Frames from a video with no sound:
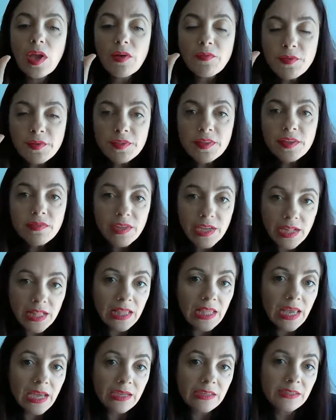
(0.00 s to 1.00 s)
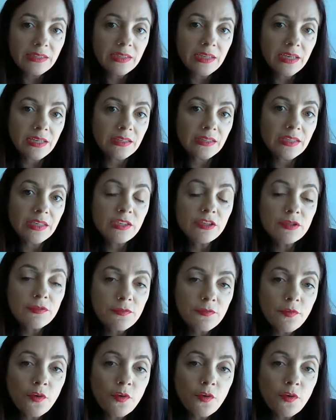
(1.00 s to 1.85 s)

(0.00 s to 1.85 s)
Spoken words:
everything that CLAC does is